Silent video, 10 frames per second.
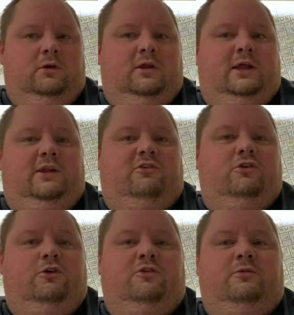It's
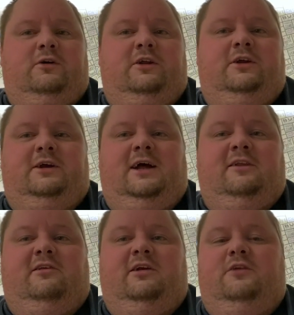yours. I'm not going to
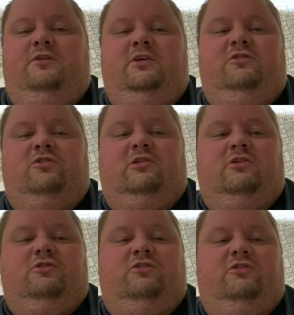cancel it or anything. I
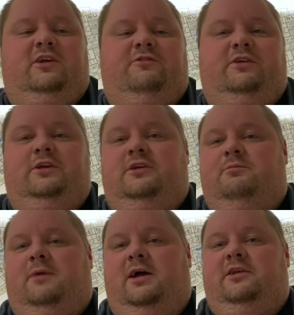was just seeing if you'd
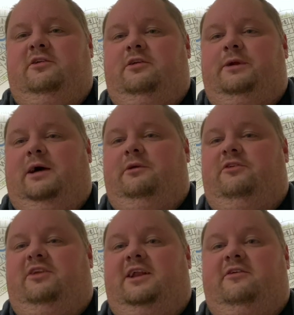mind doing that one
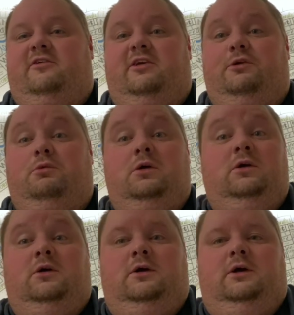instead." So
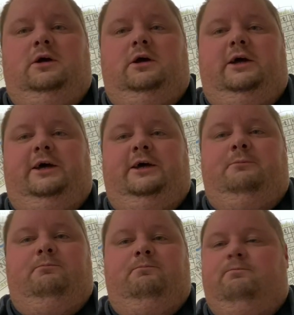
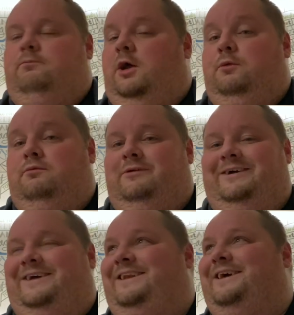no
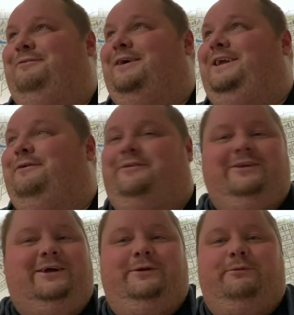thank you.
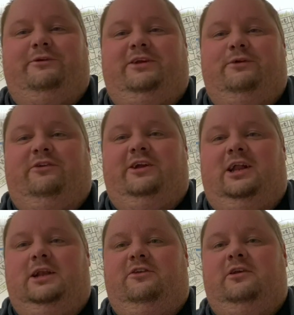No, I didn't want to go to
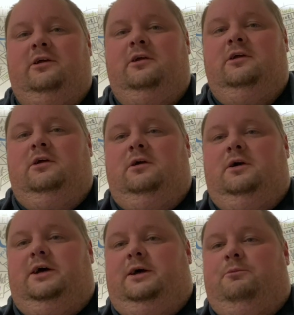Darlington.
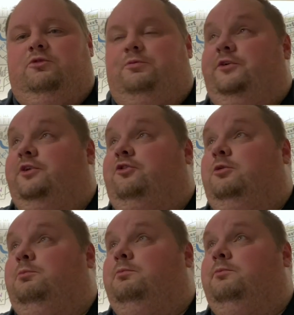Much prefer to
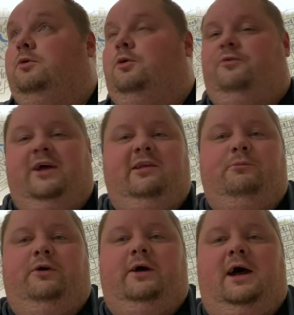come up to
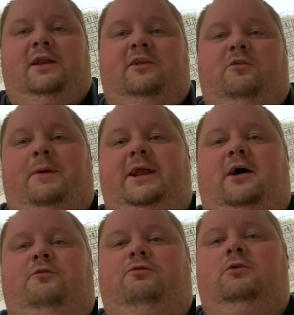Edinburgh, and it's paid
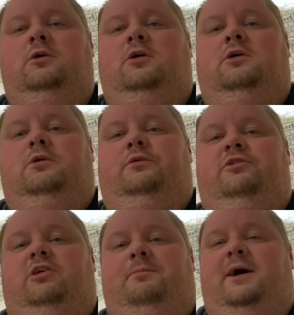off. We
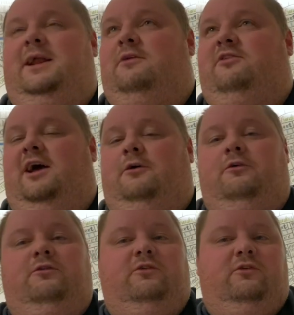dropped back down south.